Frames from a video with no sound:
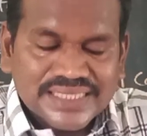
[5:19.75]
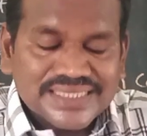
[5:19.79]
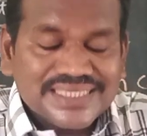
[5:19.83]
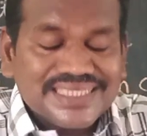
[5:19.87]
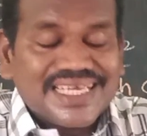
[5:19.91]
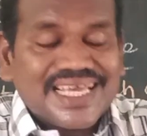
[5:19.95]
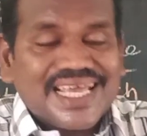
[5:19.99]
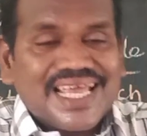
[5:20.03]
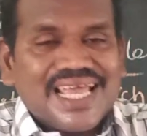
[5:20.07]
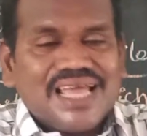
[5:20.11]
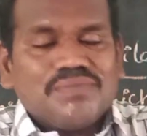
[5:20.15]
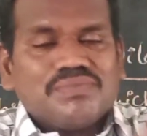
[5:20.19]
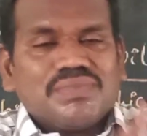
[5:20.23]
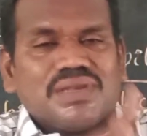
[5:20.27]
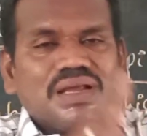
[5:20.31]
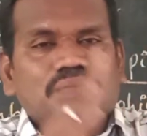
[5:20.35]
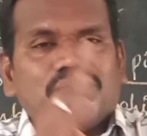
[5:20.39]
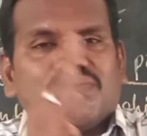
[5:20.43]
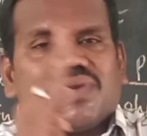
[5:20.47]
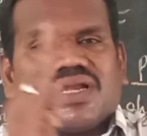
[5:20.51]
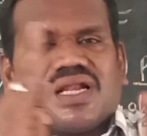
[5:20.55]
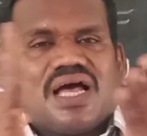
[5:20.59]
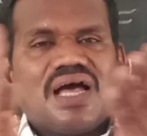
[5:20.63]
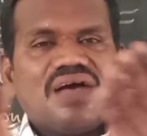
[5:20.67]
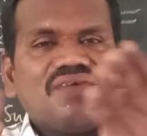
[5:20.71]
Same
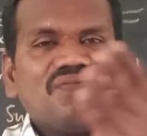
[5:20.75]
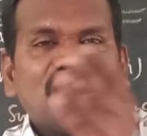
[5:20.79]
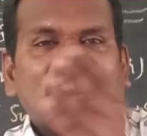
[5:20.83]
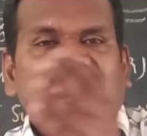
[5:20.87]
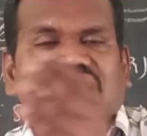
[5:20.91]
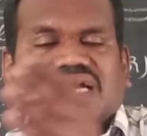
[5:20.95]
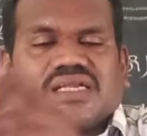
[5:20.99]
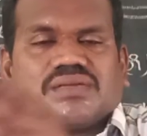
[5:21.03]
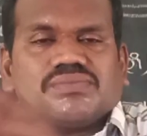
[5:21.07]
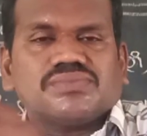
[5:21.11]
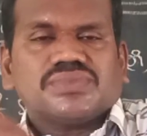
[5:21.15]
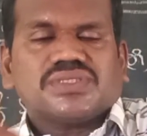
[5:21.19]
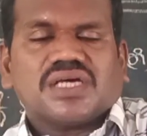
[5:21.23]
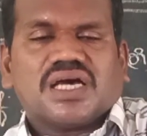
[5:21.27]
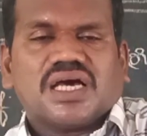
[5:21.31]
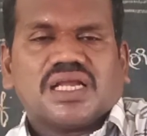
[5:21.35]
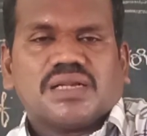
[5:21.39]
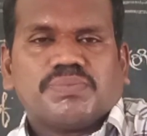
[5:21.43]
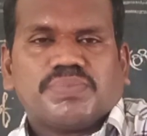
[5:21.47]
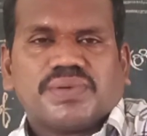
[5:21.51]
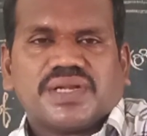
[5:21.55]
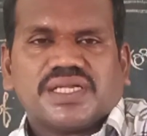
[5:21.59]
number of atoms are